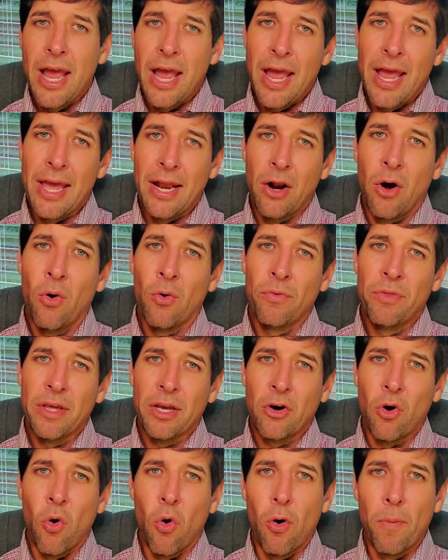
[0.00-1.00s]
And on the
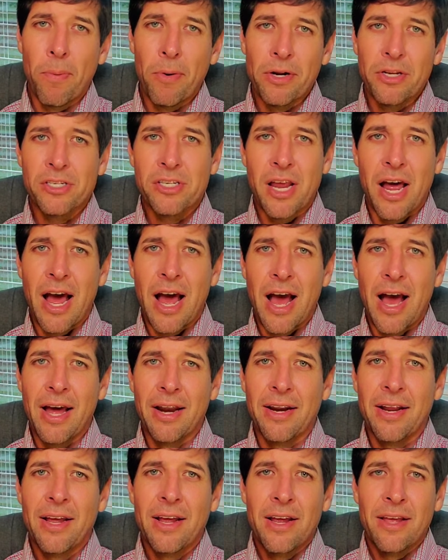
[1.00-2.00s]
corporate
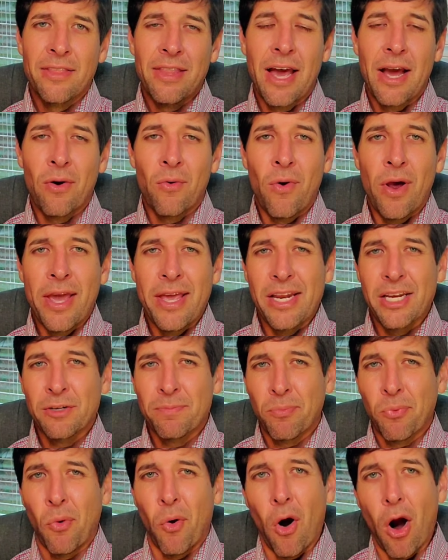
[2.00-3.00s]
side, that rate is
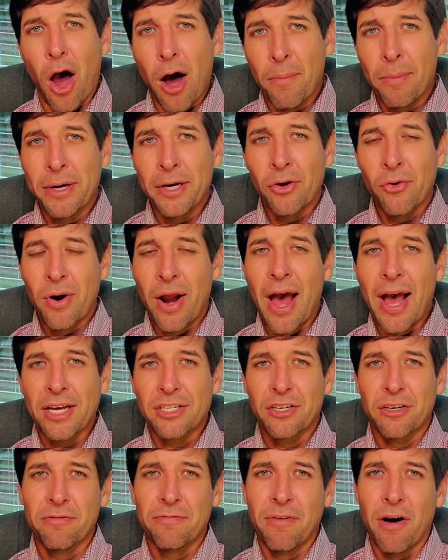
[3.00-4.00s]
probably going to
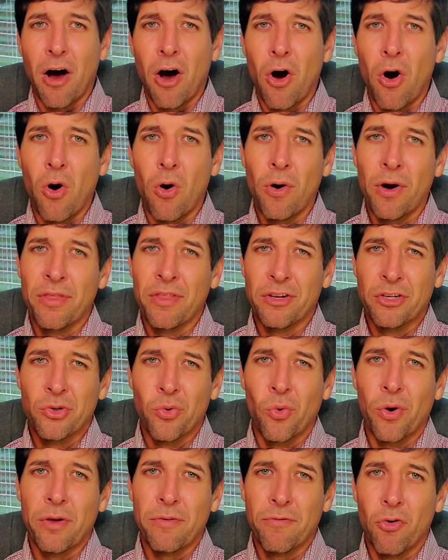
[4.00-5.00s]
actually fall in the
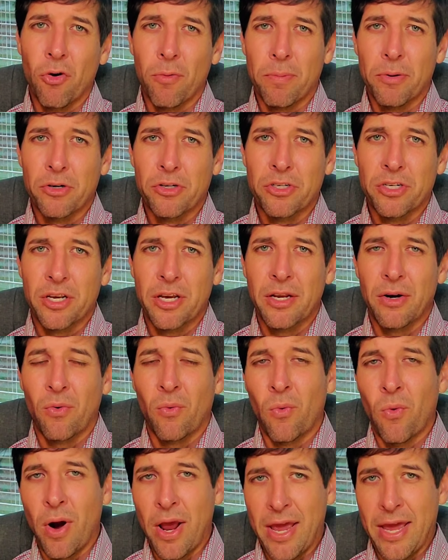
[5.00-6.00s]
24%
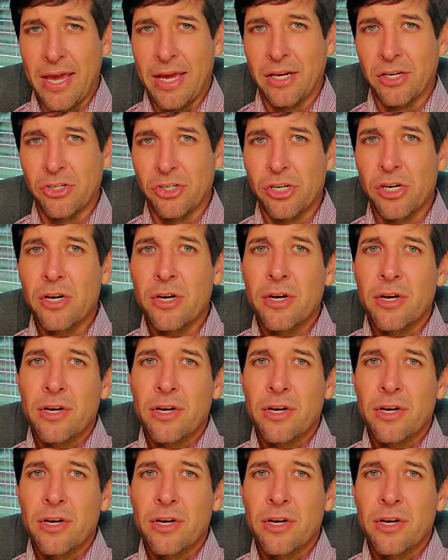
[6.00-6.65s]
range.